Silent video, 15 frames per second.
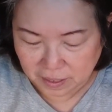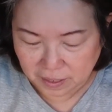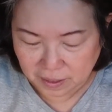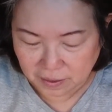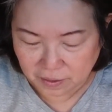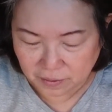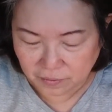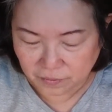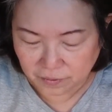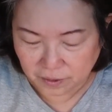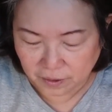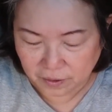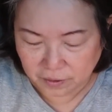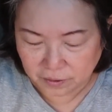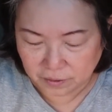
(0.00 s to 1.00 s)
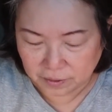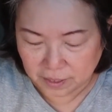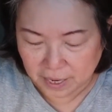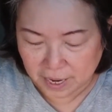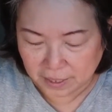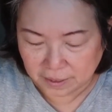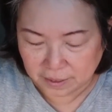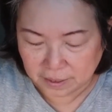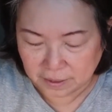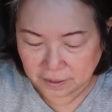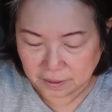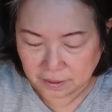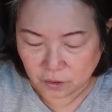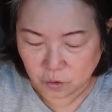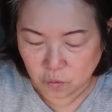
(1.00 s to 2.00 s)
We're not going to let
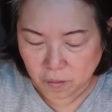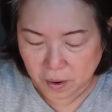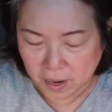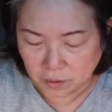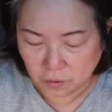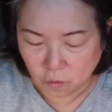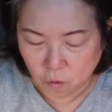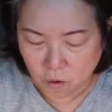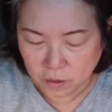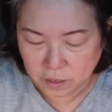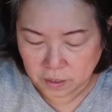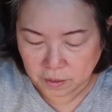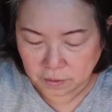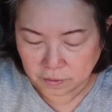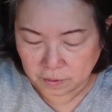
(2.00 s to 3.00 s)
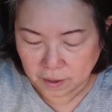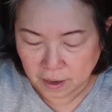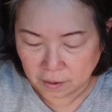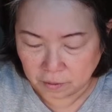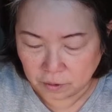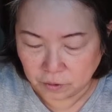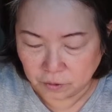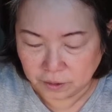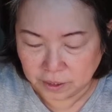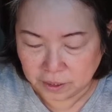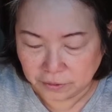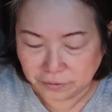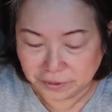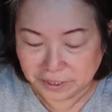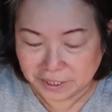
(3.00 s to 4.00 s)
this old man walking around looking
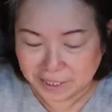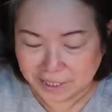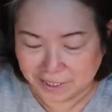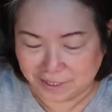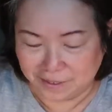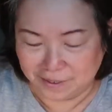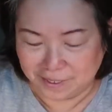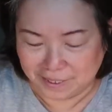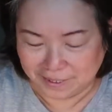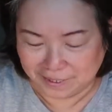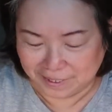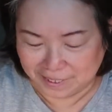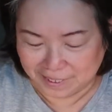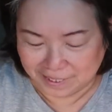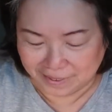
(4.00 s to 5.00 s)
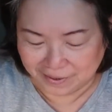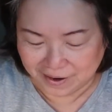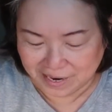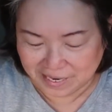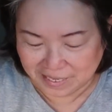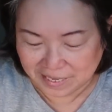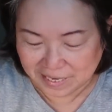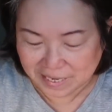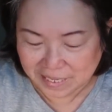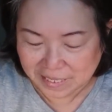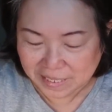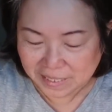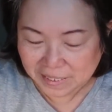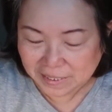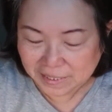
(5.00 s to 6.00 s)
ridiculously, right?
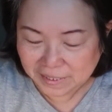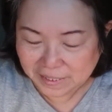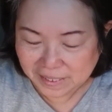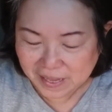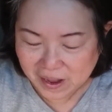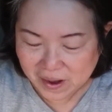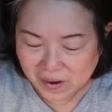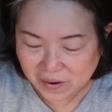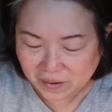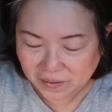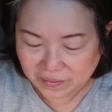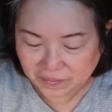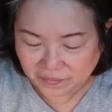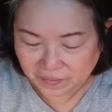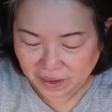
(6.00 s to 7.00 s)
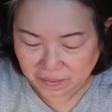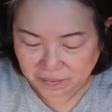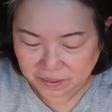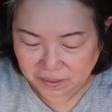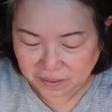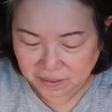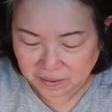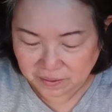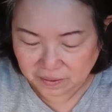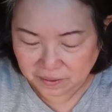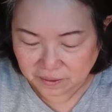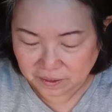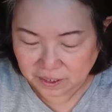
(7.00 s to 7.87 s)
So I'm just going to